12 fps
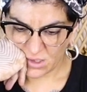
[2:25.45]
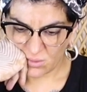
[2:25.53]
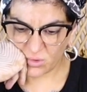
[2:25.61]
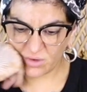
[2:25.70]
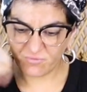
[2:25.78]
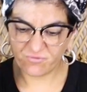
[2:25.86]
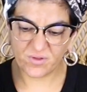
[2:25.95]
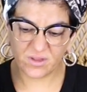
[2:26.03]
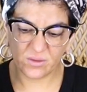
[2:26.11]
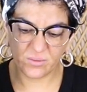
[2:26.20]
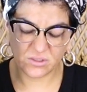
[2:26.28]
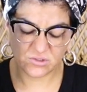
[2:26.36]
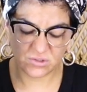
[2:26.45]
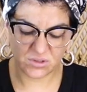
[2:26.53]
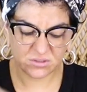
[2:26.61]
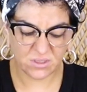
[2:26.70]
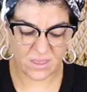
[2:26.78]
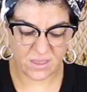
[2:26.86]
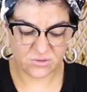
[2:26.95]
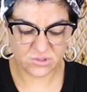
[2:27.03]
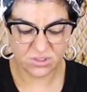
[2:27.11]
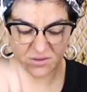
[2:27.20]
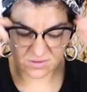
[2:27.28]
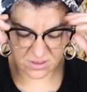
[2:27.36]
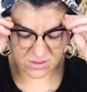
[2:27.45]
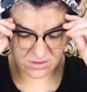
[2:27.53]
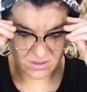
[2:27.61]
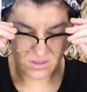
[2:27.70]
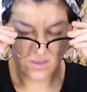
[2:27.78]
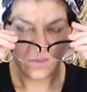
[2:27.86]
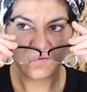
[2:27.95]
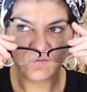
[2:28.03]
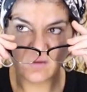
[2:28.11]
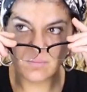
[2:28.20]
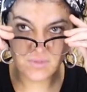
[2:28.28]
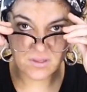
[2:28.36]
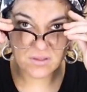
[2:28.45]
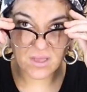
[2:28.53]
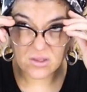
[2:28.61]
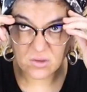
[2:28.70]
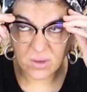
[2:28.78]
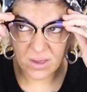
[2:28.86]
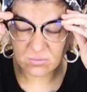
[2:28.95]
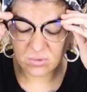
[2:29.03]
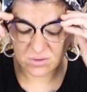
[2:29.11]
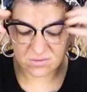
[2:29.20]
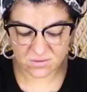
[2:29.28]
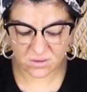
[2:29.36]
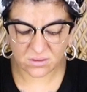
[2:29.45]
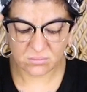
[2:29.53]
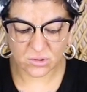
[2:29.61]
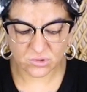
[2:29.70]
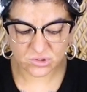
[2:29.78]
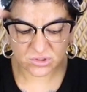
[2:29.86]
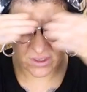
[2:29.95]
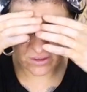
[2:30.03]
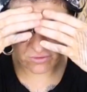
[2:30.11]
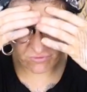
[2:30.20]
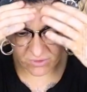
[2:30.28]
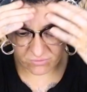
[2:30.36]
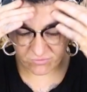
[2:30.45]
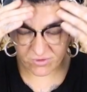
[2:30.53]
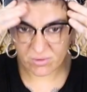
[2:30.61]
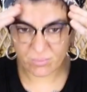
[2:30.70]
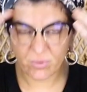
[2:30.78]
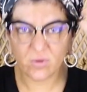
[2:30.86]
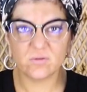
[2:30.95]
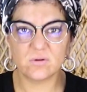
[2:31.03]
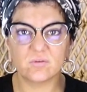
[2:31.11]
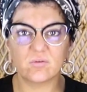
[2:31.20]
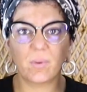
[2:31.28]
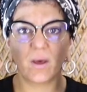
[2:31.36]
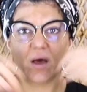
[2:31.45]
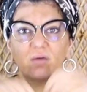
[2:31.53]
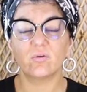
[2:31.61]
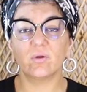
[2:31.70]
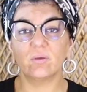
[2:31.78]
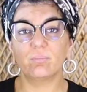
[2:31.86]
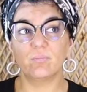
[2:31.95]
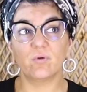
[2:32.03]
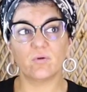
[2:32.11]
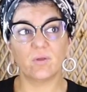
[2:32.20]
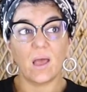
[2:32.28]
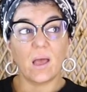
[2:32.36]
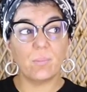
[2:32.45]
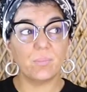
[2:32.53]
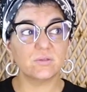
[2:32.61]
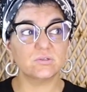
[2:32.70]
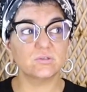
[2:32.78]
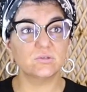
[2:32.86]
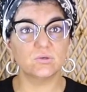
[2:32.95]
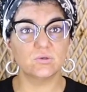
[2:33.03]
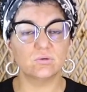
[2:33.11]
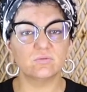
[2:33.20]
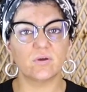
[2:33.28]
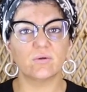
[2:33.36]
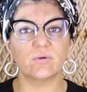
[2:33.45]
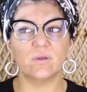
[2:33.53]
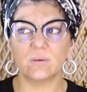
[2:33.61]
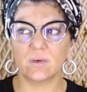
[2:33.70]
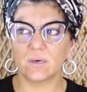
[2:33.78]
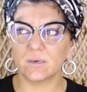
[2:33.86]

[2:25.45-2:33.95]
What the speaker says: what I'm feeling when I tune into that energy, it's like something that you had once set in motion that you felt very positive about, very, very happy to do, very